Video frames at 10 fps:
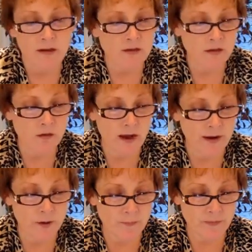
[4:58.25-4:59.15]
So I
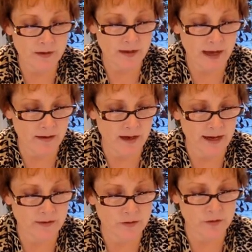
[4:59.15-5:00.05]
hope that that
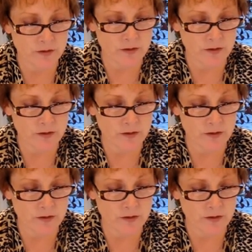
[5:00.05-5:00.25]
answers